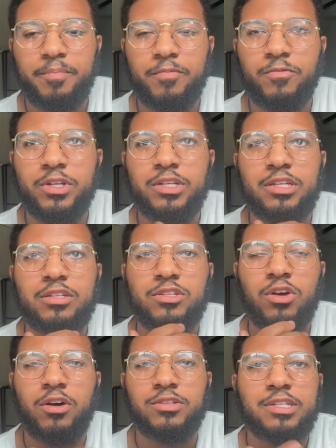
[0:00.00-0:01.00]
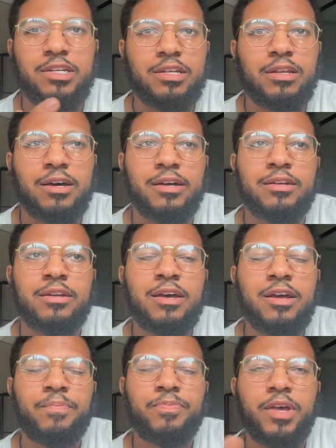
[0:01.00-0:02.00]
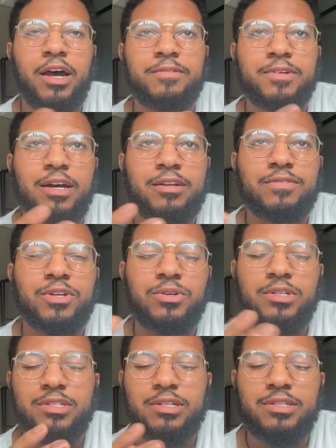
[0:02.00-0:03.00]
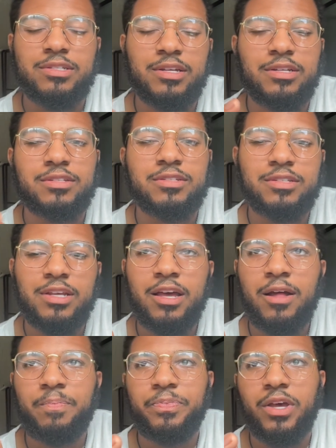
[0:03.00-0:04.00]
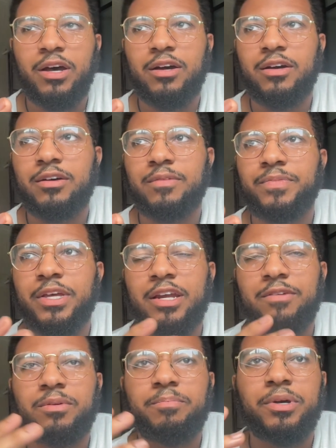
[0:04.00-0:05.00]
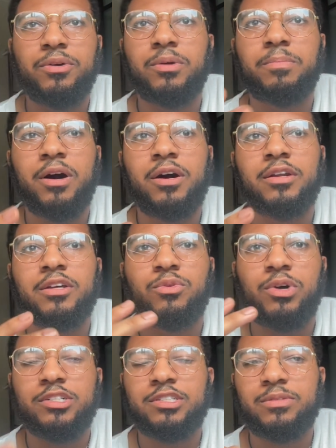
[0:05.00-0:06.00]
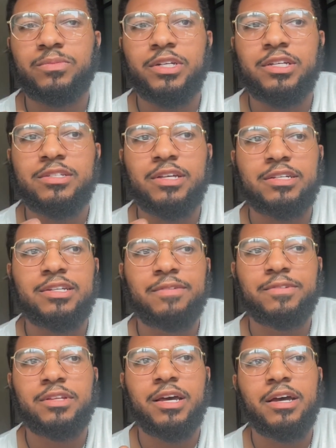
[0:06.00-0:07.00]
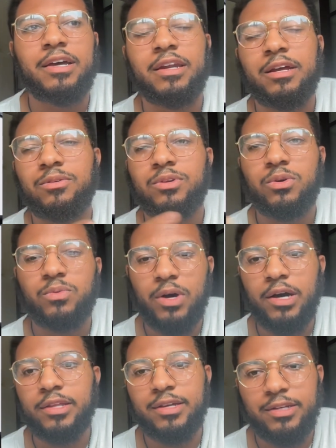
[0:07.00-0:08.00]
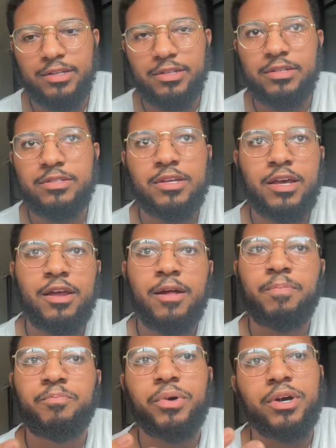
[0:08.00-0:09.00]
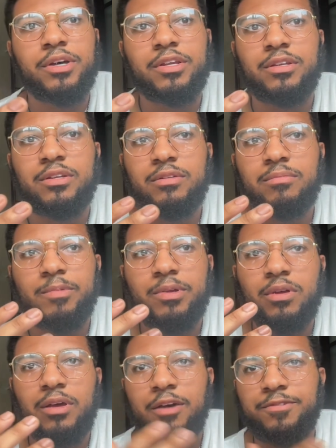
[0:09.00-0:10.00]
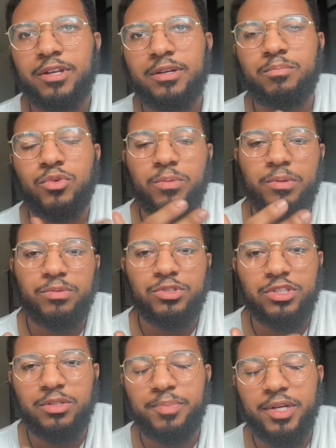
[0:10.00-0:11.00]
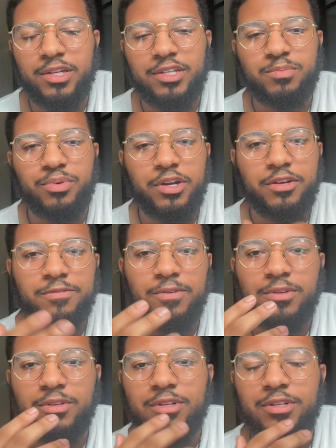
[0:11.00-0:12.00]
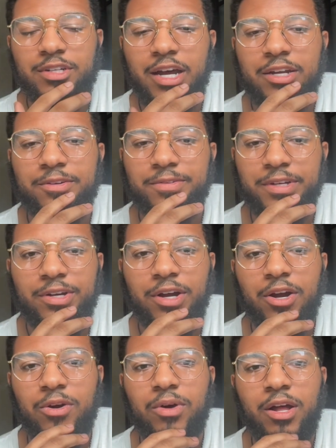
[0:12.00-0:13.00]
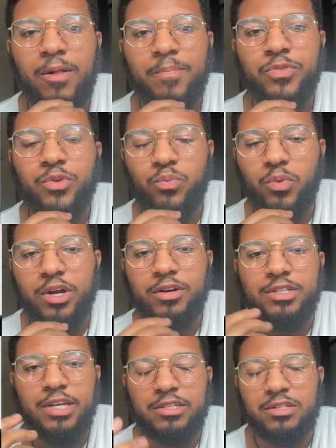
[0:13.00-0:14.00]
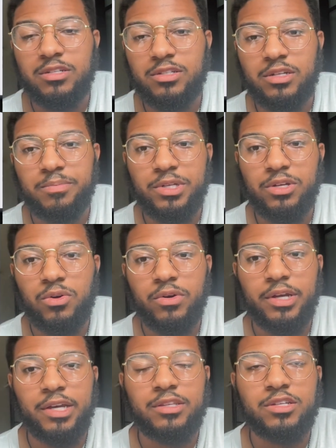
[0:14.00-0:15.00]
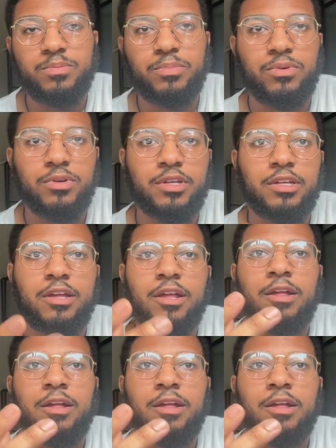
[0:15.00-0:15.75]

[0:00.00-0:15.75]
really talk to Elon. I've kind of noticed in a sense. They never build upon and question what he says after that, and I don't know why that is, but I feel like more people should pick his brain further to kind of figure out where Tesla is going to be going at this point